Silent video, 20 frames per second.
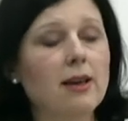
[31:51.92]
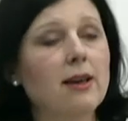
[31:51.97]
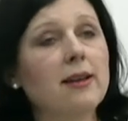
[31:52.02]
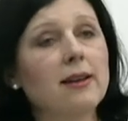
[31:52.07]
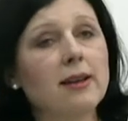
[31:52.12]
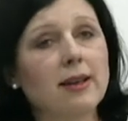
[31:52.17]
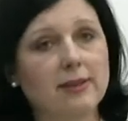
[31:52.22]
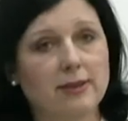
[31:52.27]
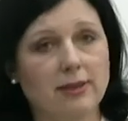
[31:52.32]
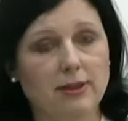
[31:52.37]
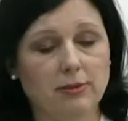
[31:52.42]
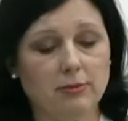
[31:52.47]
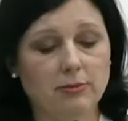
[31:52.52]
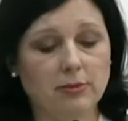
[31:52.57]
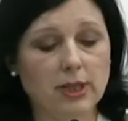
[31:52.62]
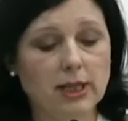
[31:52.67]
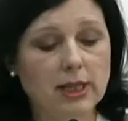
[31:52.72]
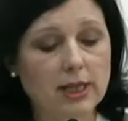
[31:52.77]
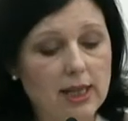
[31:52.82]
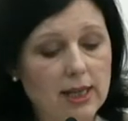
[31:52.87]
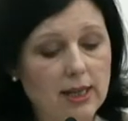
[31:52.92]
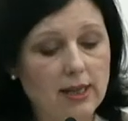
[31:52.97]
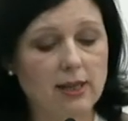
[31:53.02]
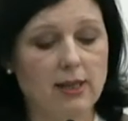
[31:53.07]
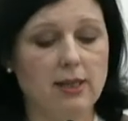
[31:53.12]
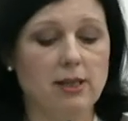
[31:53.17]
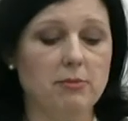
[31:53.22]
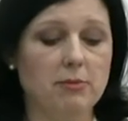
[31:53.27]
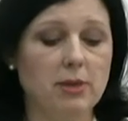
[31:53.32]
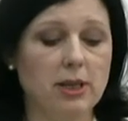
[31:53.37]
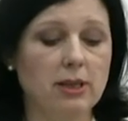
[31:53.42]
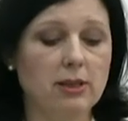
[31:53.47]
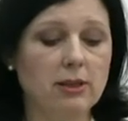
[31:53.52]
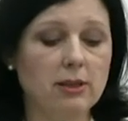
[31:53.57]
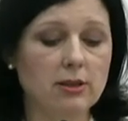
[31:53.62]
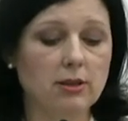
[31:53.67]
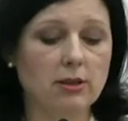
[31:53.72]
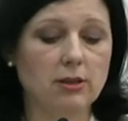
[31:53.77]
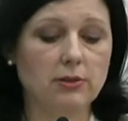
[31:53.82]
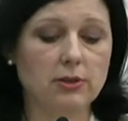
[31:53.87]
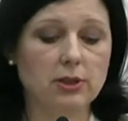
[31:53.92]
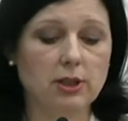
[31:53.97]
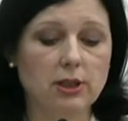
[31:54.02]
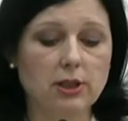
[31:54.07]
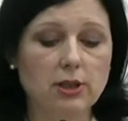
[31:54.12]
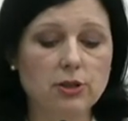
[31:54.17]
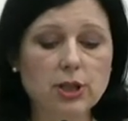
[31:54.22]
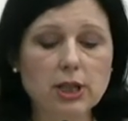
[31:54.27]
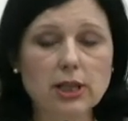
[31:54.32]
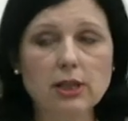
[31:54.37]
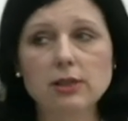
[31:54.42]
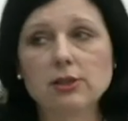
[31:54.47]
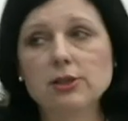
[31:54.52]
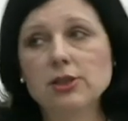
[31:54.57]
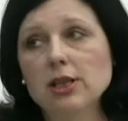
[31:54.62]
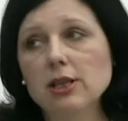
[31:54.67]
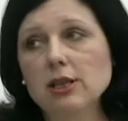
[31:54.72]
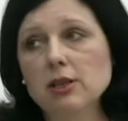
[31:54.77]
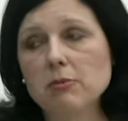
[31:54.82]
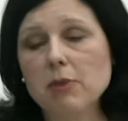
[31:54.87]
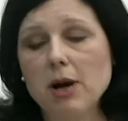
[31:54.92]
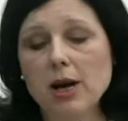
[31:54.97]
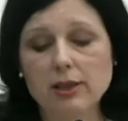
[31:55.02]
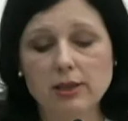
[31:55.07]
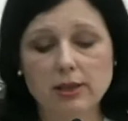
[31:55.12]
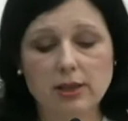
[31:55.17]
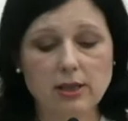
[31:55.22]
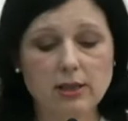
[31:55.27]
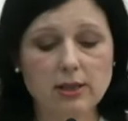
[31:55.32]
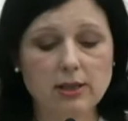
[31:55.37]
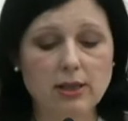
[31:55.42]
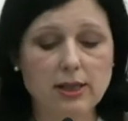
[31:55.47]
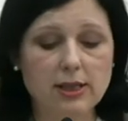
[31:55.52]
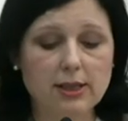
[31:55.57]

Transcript: Another key element of the digital single market